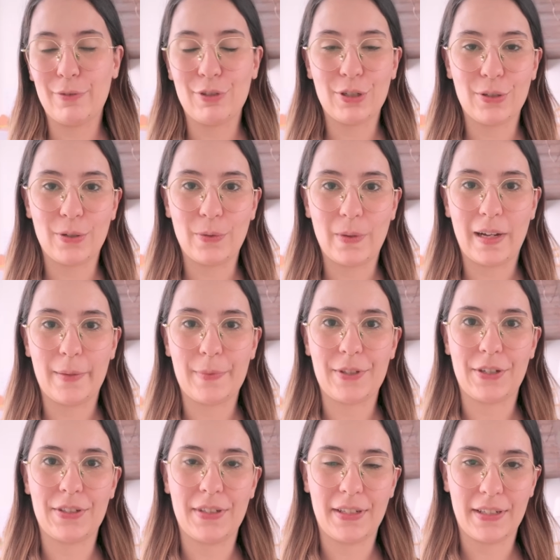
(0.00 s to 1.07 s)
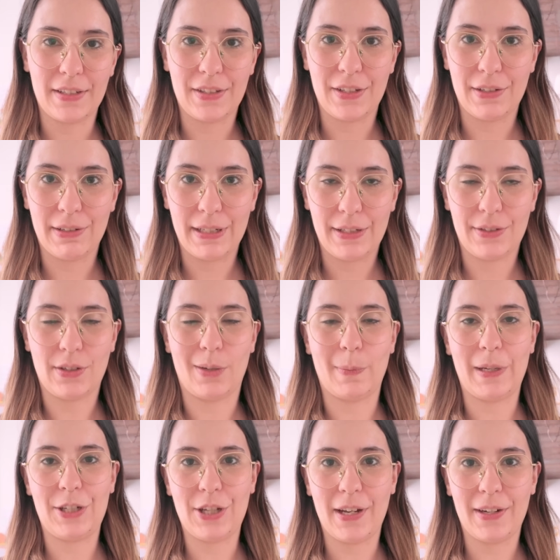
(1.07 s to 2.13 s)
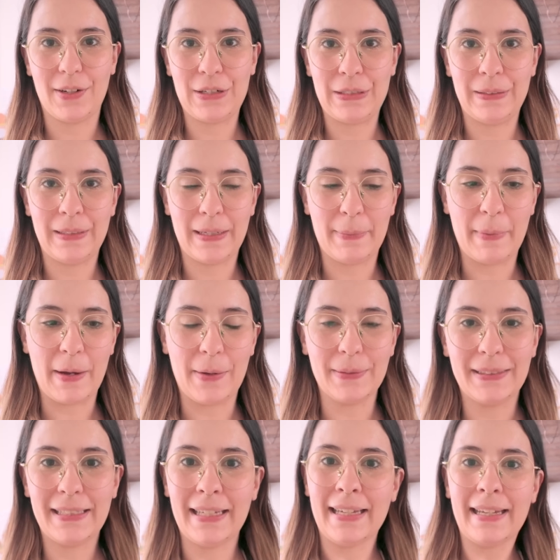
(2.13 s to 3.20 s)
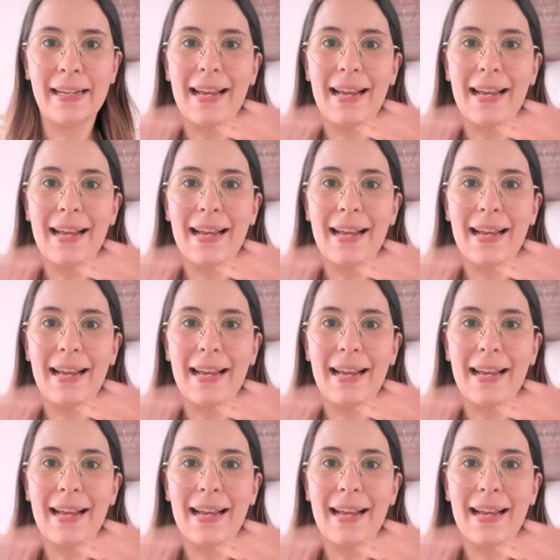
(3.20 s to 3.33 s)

If you don't know, I'm starting a series on my channel about